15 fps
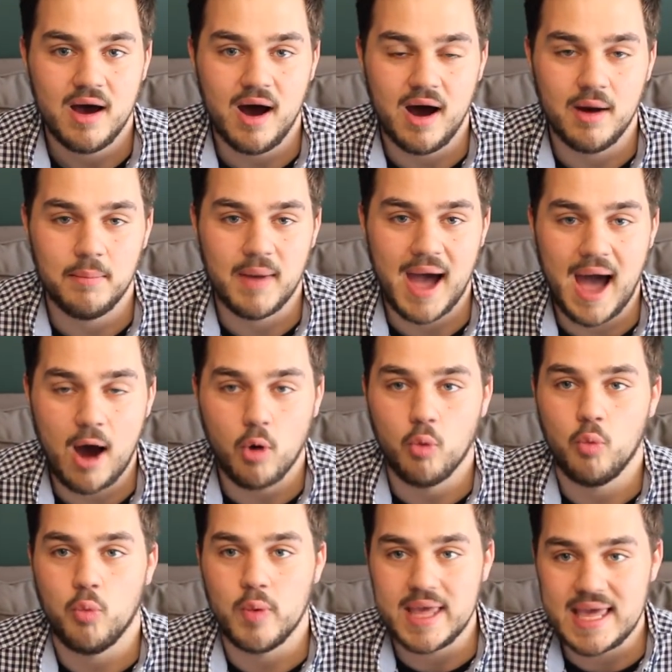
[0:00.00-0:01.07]

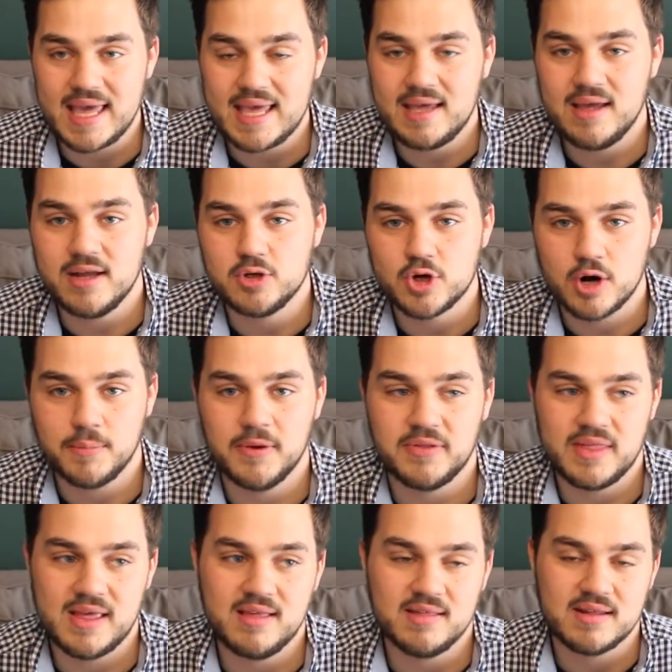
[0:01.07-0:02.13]
how we interpret
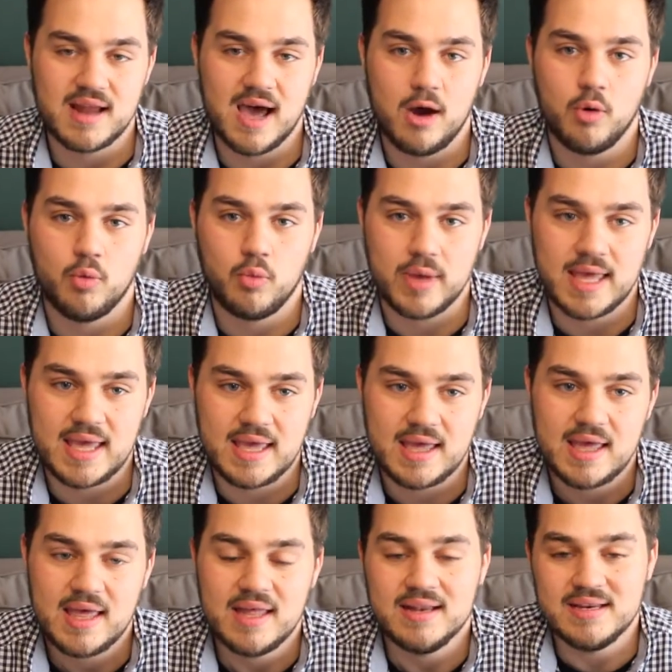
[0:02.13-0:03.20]
things and how
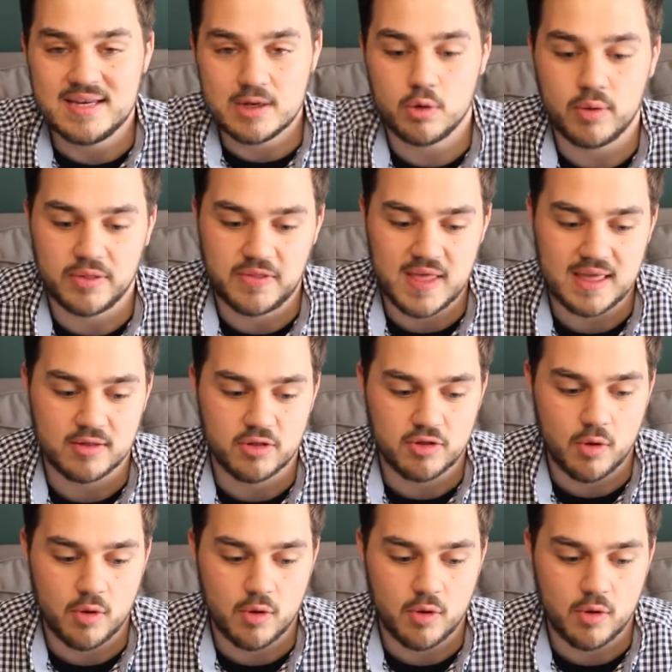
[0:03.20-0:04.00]
we deal with things.